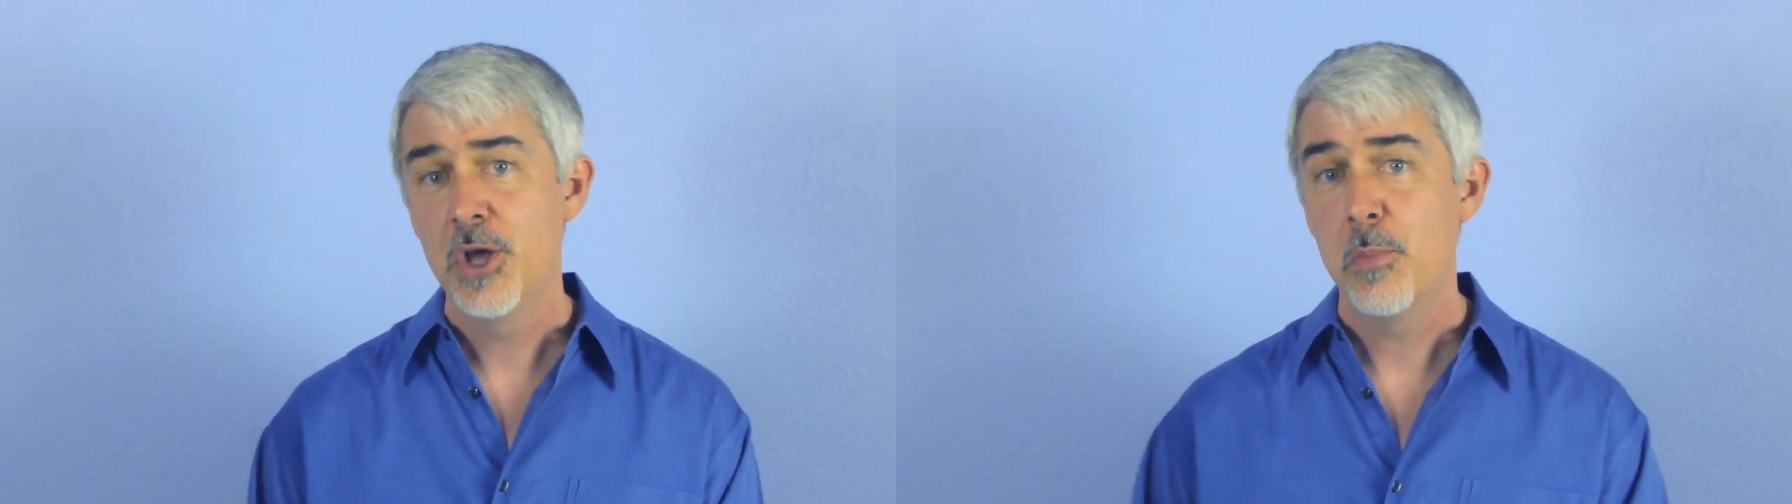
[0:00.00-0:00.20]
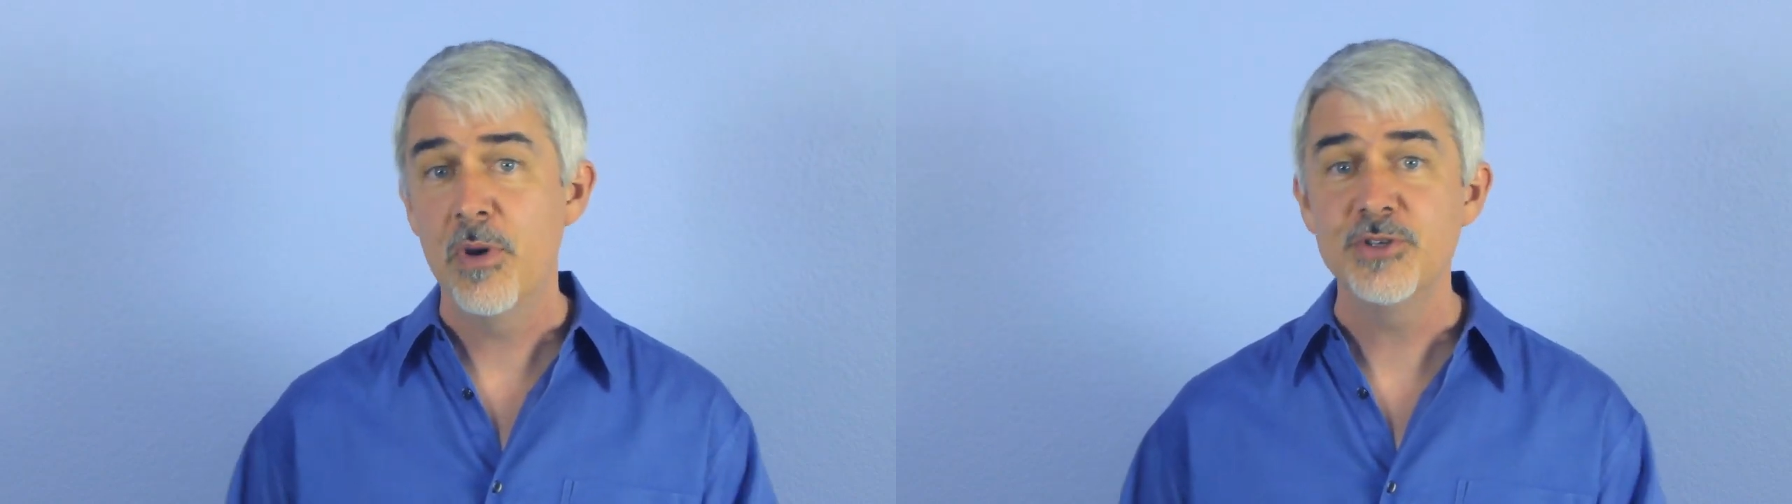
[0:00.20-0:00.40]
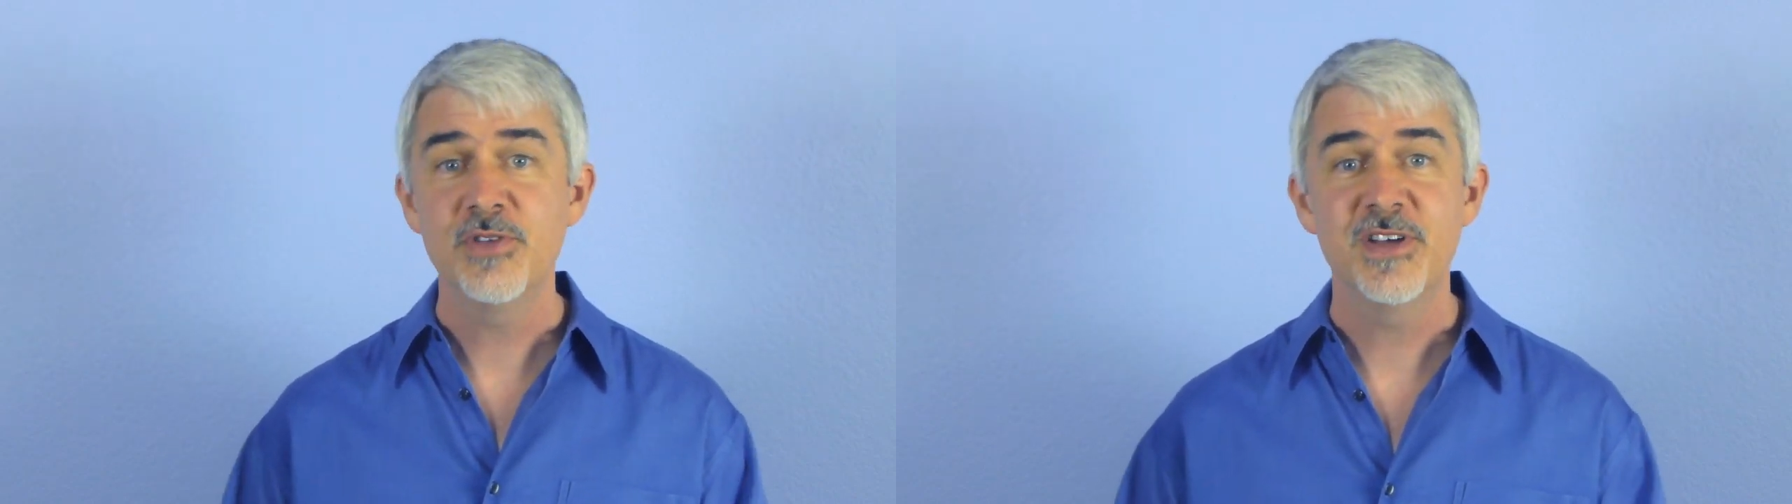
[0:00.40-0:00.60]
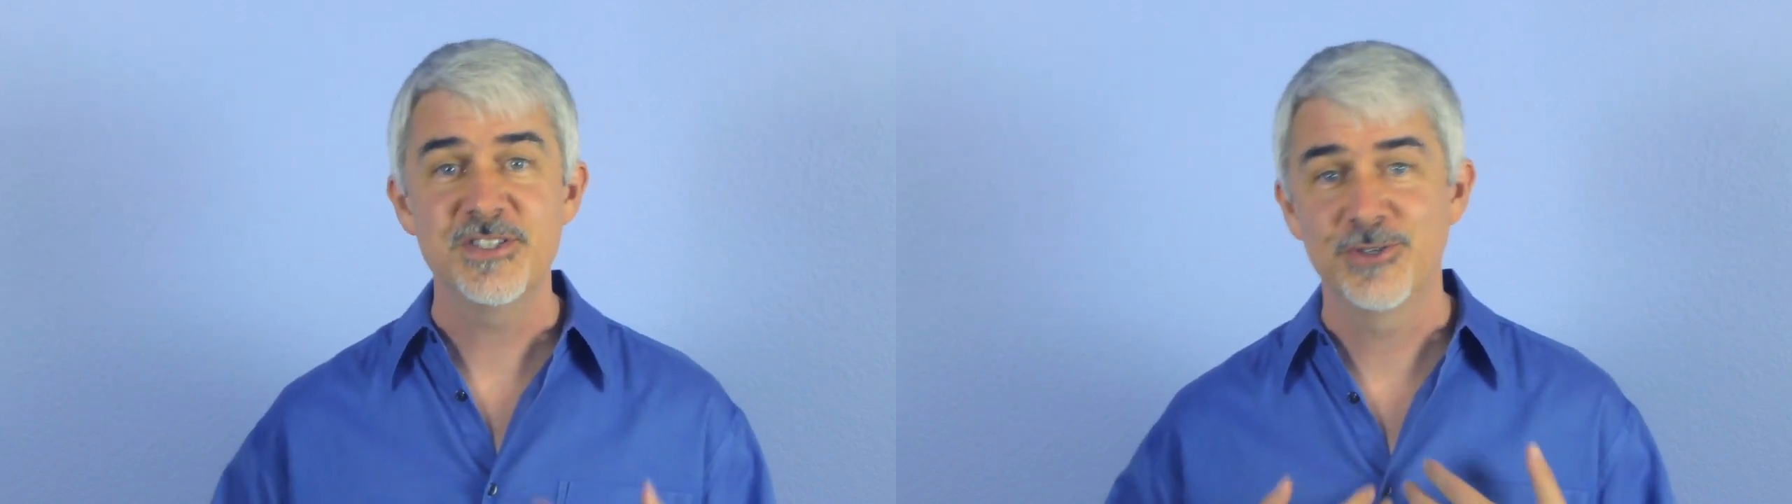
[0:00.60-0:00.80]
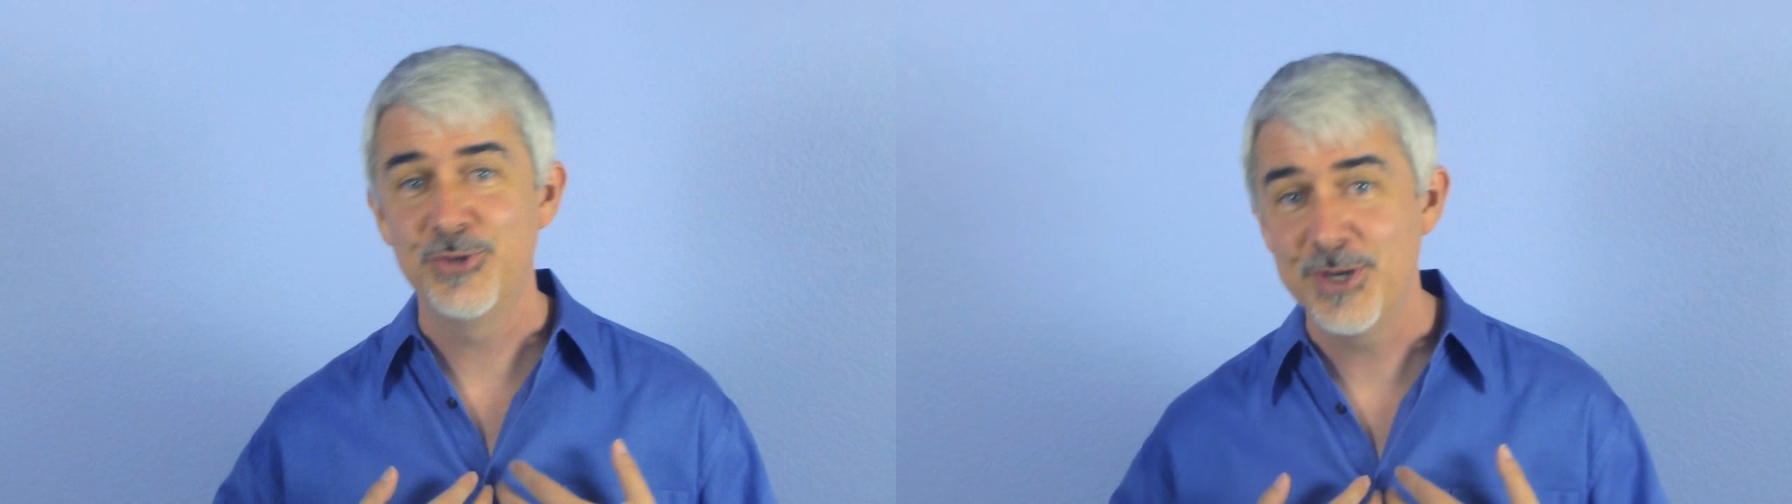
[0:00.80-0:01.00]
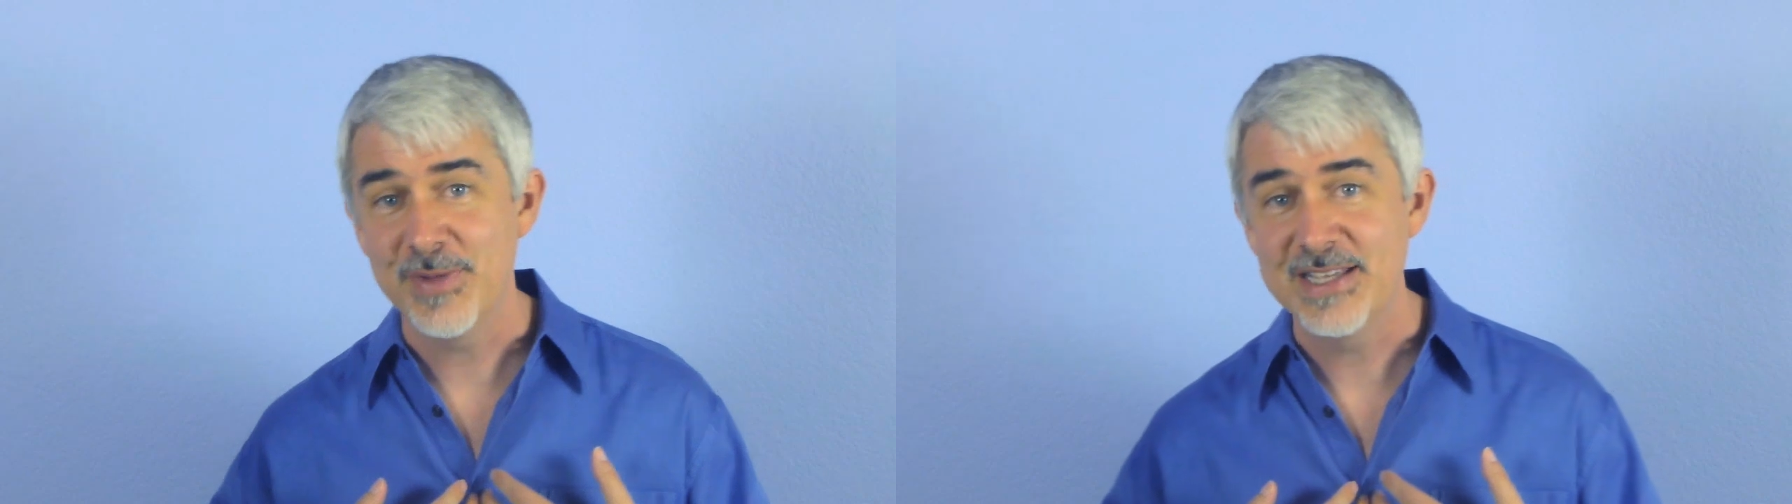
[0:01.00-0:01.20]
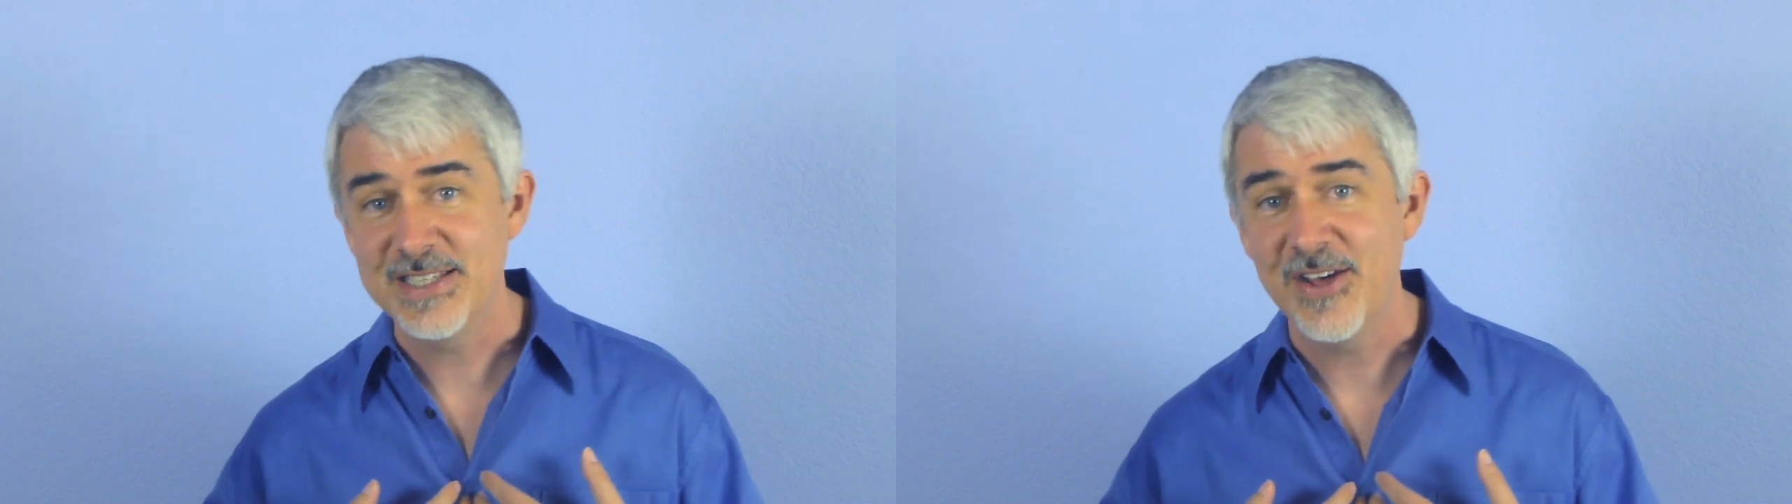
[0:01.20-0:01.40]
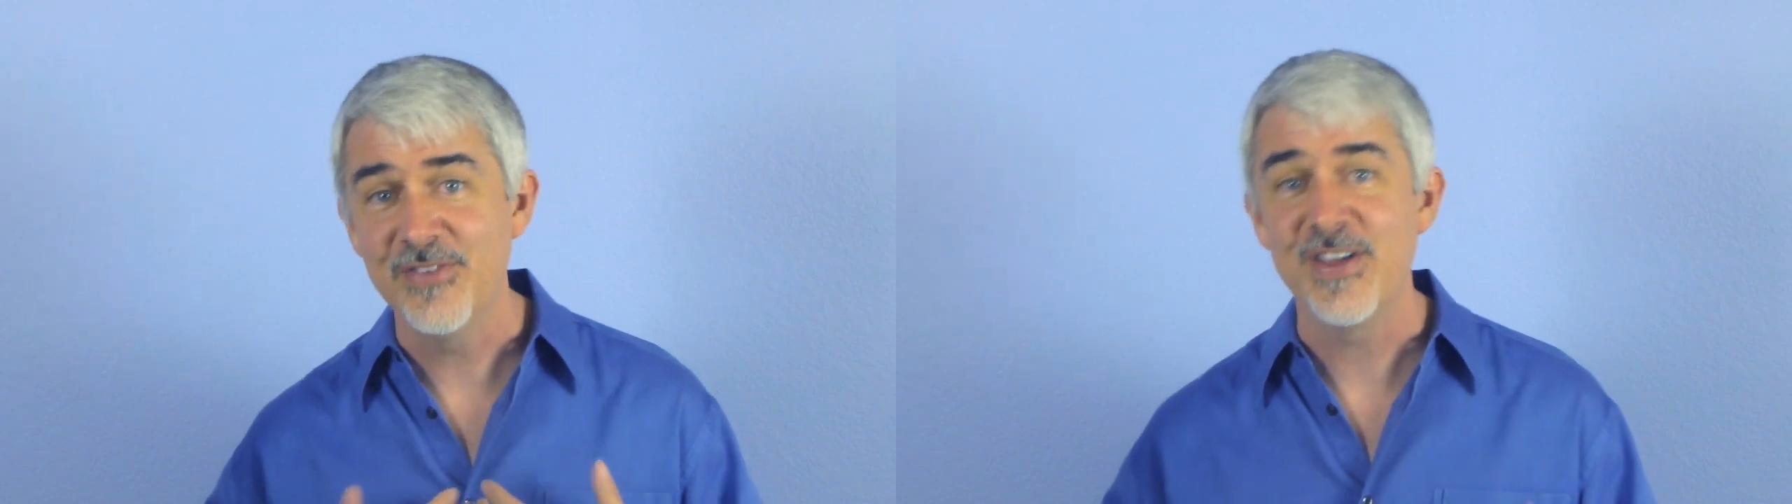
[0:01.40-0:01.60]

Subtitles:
Most of us, including myself,